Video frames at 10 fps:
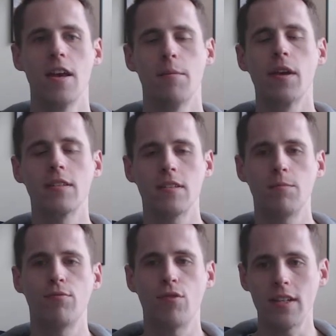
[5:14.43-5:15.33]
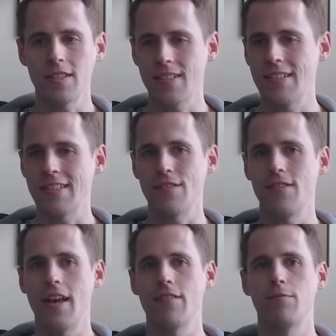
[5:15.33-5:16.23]
because of the preciousness of
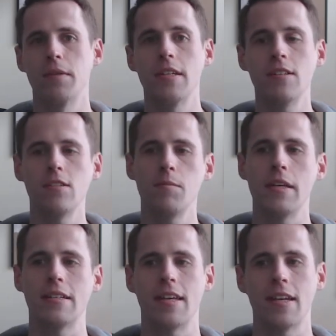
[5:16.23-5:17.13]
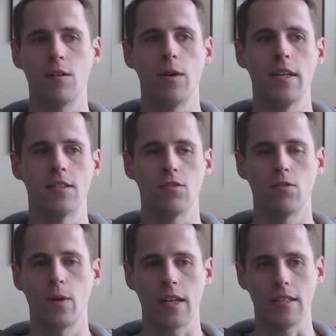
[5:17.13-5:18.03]
life potentially being taken away so
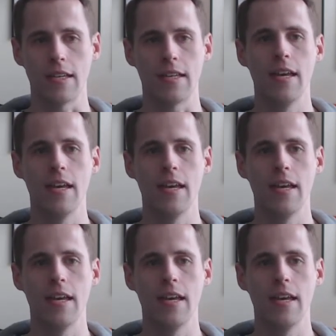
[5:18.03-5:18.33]
quickly.